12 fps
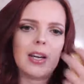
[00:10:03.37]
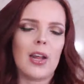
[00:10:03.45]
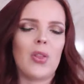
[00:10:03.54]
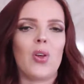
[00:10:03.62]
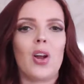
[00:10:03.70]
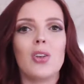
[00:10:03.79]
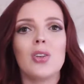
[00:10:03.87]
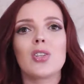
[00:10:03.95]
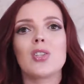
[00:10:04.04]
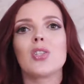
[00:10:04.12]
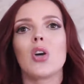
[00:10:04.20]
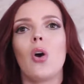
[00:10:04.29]
and I thought it looked
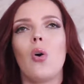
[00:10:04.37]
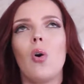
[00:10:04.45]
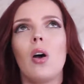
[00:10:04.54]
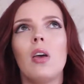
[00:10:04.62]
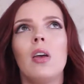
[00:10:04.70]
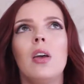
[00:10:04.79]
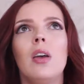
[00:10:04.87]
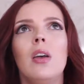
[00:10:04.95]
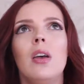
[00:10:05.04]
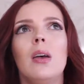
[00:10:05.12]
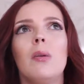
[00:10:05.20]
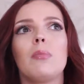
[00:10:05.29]
so
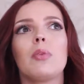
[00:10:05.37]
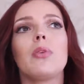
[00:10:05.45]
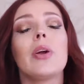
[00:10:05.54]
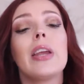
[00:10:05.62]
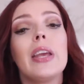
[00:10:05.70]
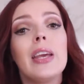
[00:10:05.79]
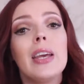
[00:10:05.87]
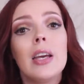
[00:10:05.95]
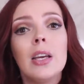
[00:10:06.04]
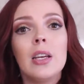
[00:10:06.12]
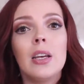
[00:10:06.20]
pretty.